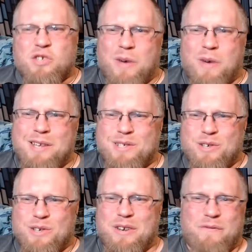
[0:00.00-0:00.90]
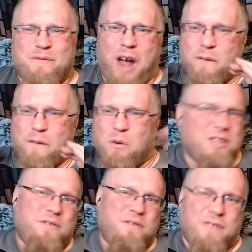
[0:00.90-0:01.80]
way to do it for everyone
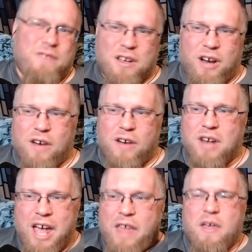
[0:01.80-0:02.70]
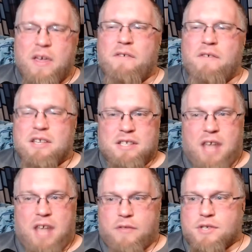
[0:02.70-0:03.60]
to figure out. Think of it as a
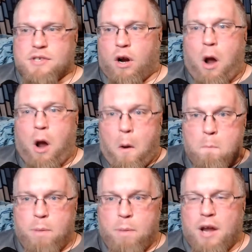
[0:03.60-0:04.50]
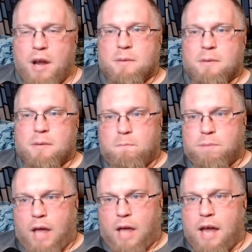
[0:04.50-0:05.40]
Death Star, but it's a
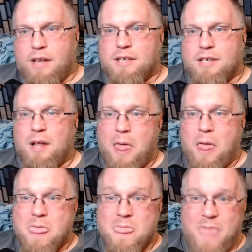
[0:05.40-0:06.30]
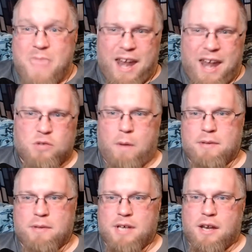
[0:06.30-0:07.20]
planet that has
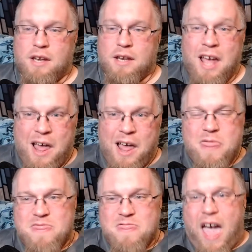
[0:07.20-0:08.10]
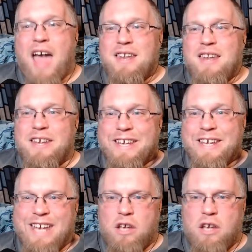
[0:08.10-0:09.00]
weapons on it that
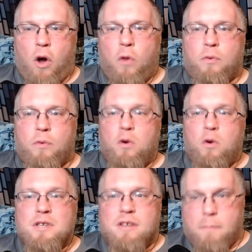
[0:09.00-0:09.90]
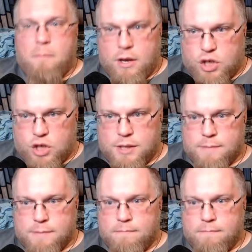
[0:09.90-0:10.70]
can go through dimensions.